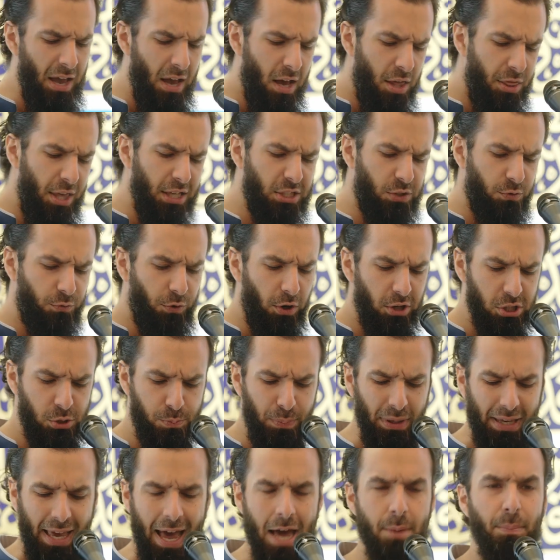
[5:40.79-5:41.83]
This verse
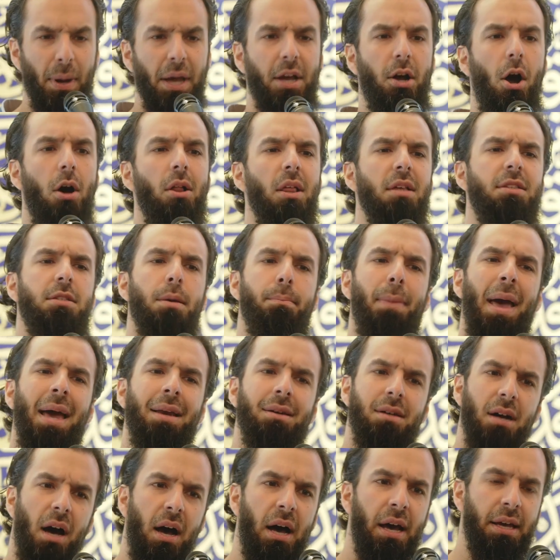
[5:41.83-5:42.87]
began by calling to
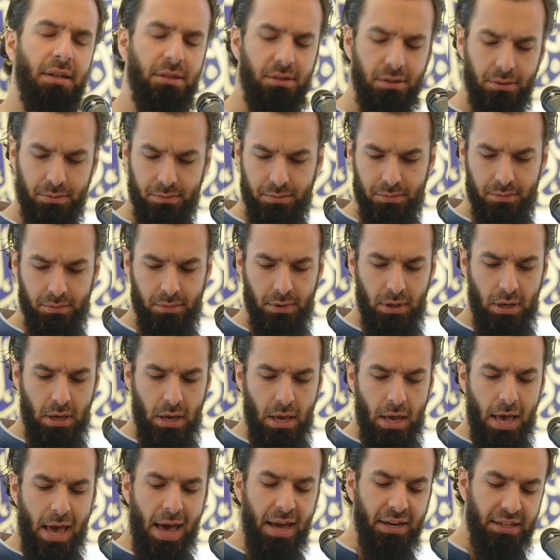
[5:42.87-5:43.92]
mankind,
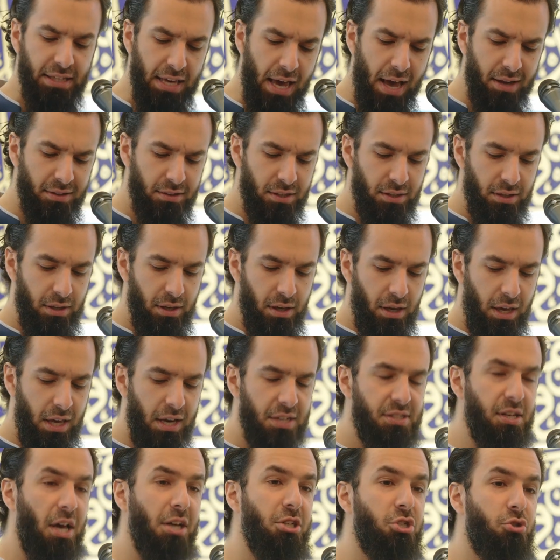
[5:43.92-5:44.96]
and yet it
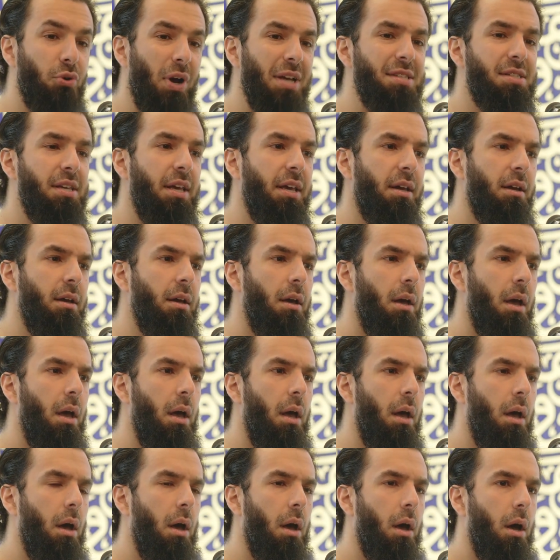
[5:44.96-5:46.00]
is addressing
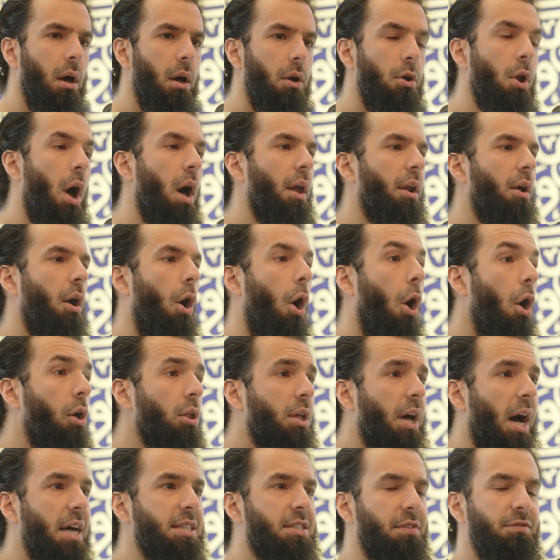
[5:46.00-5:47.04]
not
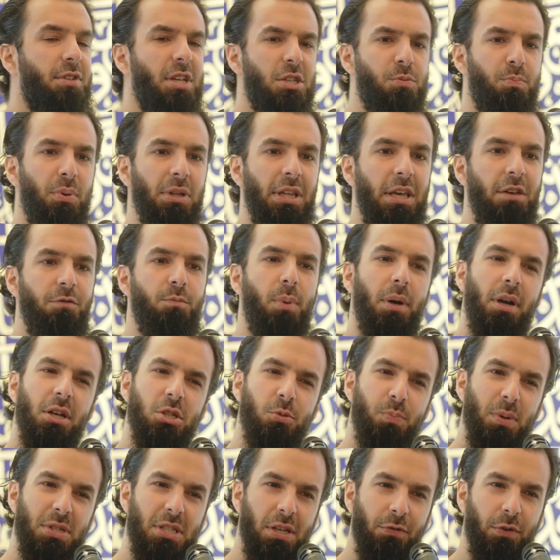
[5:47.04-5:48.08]
all kinds of disbelief, but a
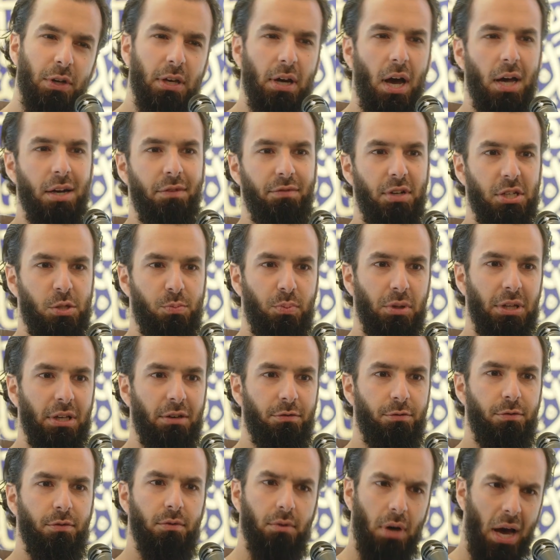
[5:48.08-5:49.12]
specific kind of disbelief,
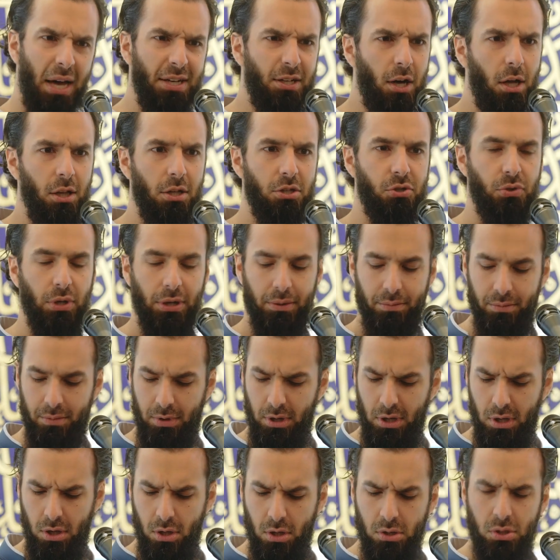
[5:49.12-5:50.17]
idolatry.
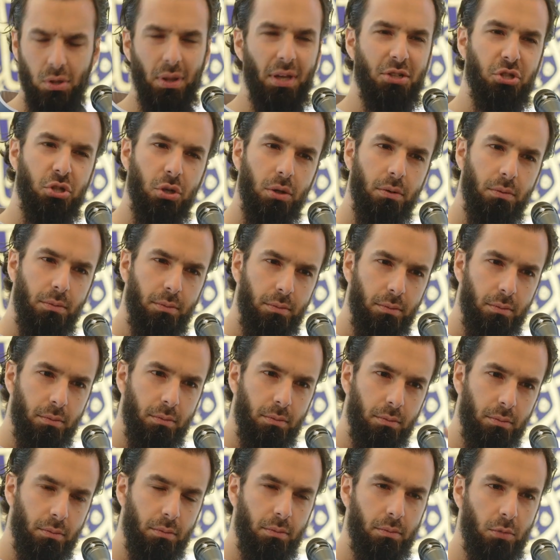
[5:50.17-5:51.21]
So that should
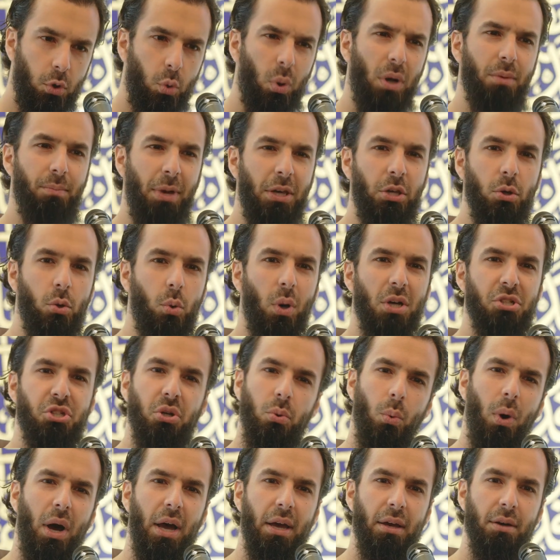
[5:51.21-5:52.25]
make you
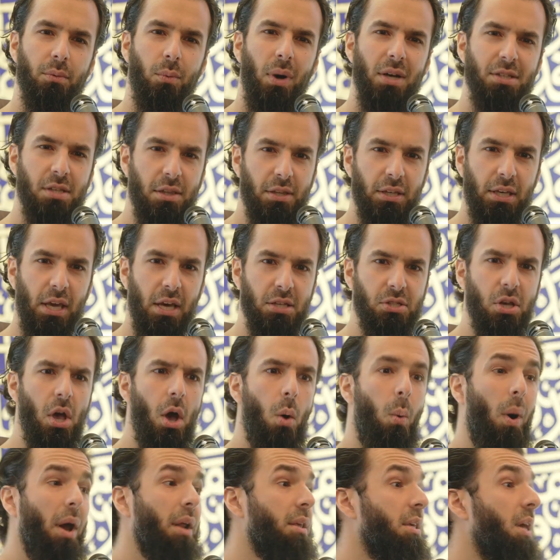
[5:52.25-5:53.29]
question why. Why is it the case?
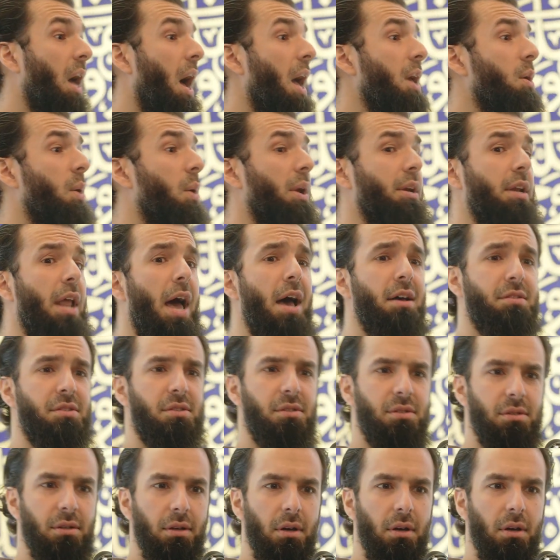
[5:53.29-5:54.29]
What? Ya ayyuhan nas.